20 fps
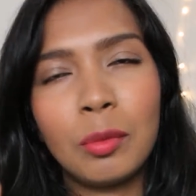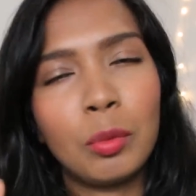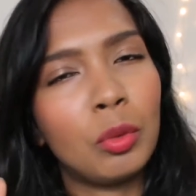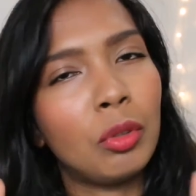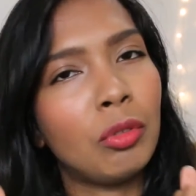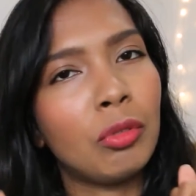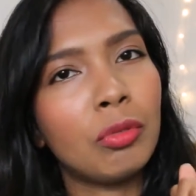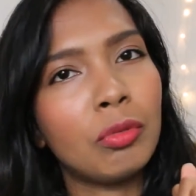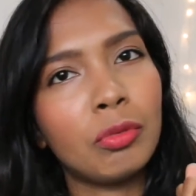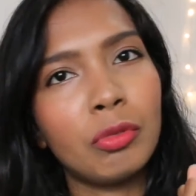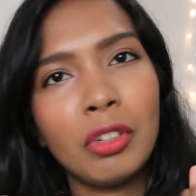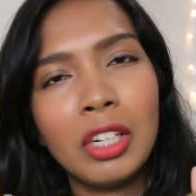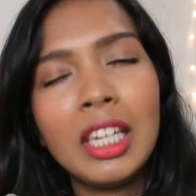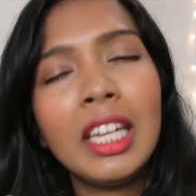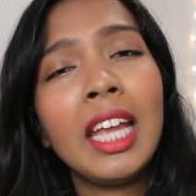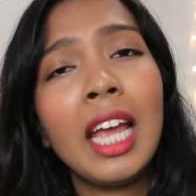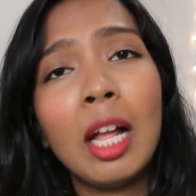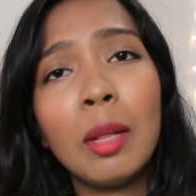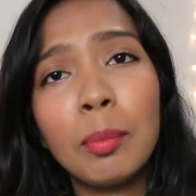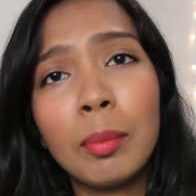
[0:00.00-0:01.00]
will
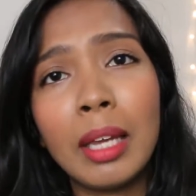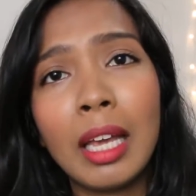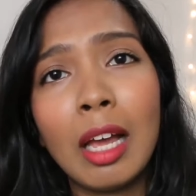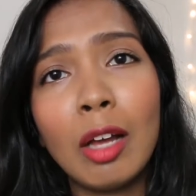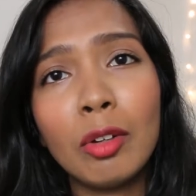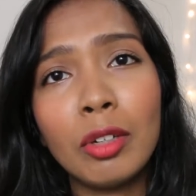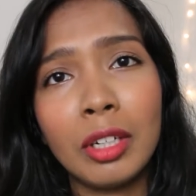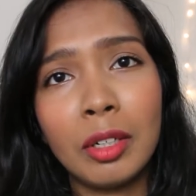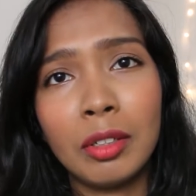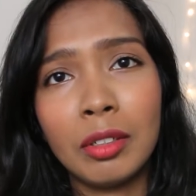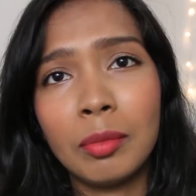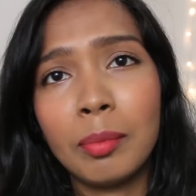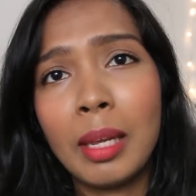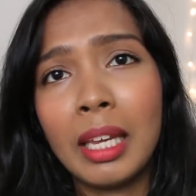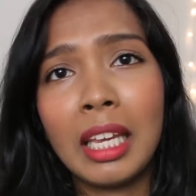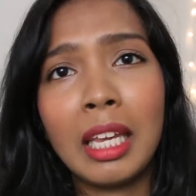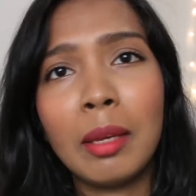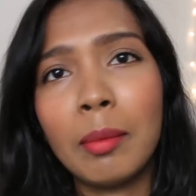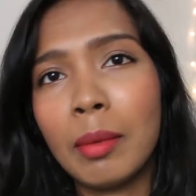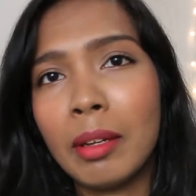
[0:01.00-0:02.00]
really help me out in
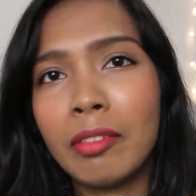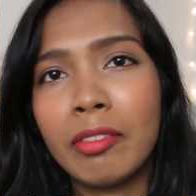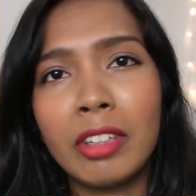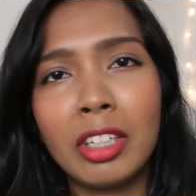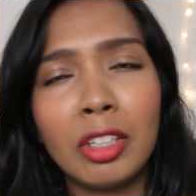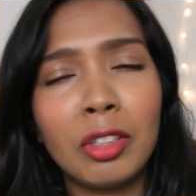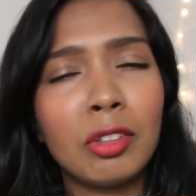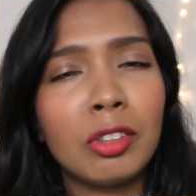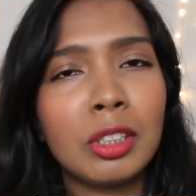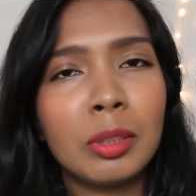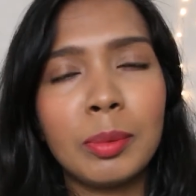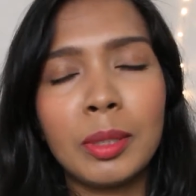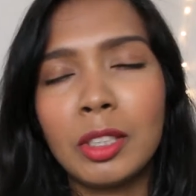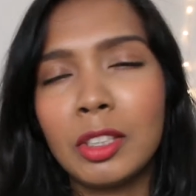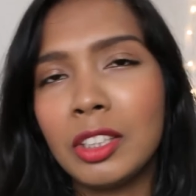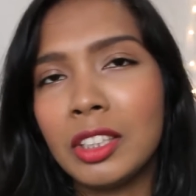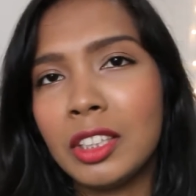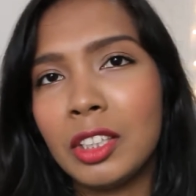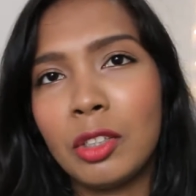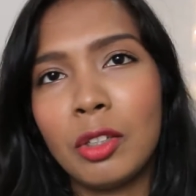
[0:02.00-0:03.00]
making my videos because,